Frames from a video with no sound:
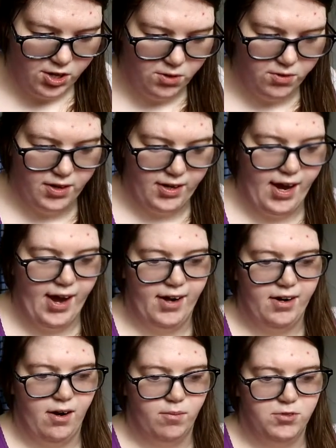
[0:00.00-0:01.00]
you can
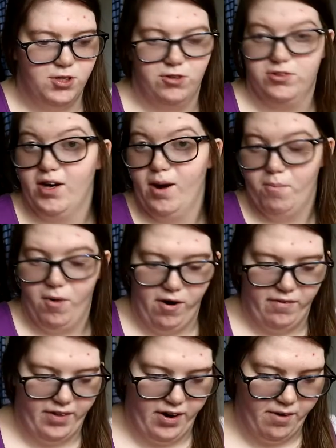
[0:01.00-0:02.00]
add up to your top
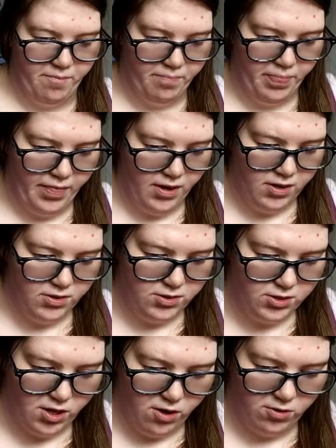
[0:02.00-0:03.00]
bar there.
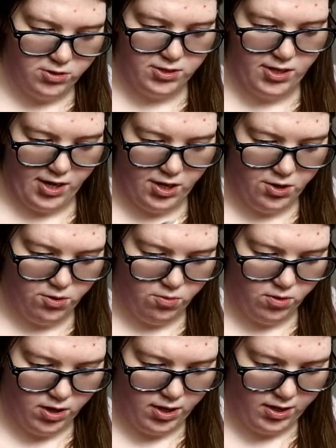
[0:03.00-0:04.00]
So say you
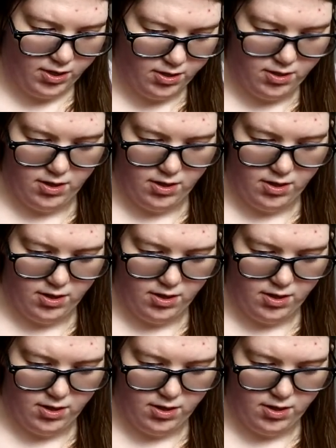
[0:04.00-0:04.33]
want